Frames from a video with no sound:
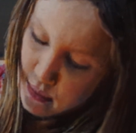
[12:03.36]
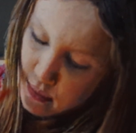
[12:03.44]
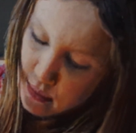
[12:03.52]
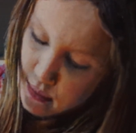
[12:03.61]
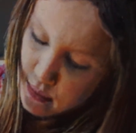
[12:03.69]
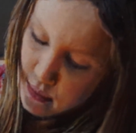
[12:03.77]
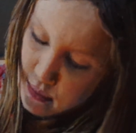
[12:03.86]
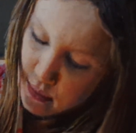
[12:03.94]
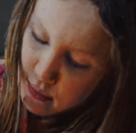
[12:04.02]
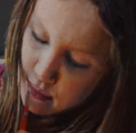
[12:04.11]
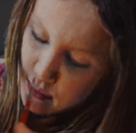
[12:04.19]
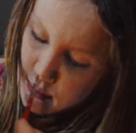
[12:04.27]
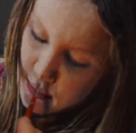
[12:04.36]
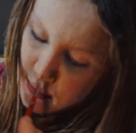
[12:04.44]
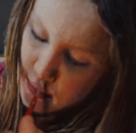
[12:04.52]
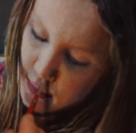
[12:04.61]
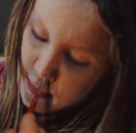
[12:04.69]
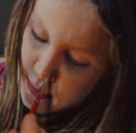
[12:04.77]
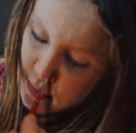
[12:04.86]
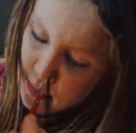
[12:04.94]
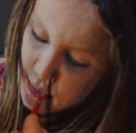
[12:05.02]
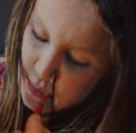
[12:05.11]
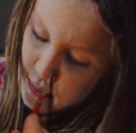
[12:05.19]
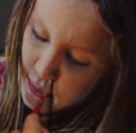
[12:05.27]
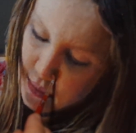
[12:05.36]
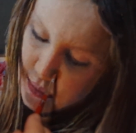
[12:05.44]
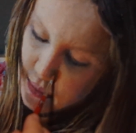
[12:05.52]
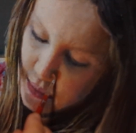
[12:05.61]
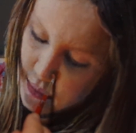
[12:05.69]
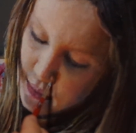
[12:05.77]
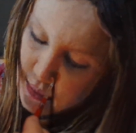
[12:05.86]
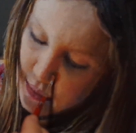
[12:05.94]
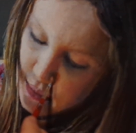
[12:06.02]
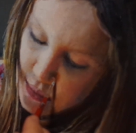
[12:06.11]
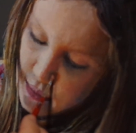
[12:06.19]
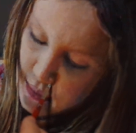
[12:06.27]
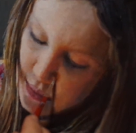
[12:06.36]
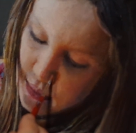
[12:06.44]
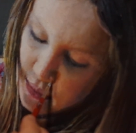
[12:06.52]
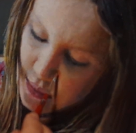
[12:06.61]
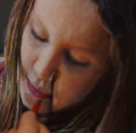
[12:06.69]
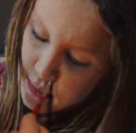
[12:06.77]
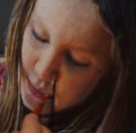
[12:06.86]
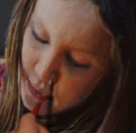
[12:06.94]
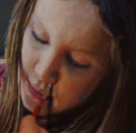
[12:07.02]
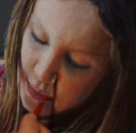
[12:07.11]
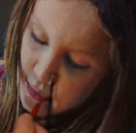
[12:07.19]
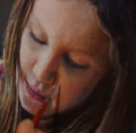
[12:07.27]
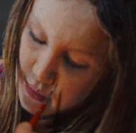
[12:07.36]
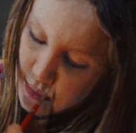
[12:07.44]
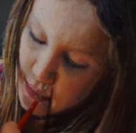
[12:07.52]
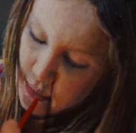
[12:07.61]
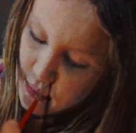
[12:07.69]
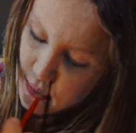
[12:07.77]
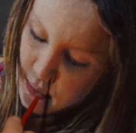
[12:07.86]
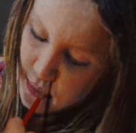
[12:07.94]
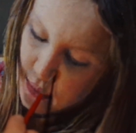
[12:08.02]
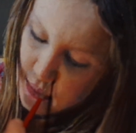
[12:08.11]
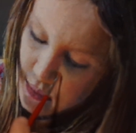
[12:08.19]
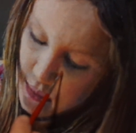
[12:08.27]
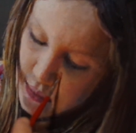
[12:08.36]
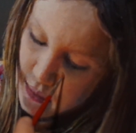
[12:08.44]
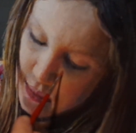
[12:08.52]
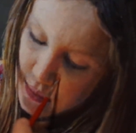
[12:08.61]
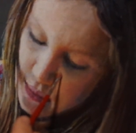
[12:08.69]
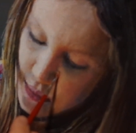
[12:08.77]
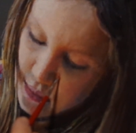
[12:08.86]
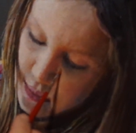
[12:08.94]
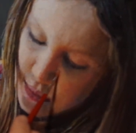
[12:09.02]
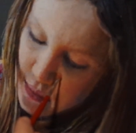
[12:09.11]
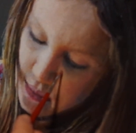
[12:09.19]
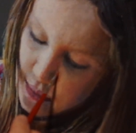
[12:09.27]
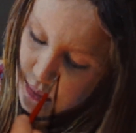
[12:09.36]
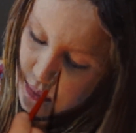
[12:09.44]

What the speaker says: they disappear from the image. And what you can't see, you don't have to paint.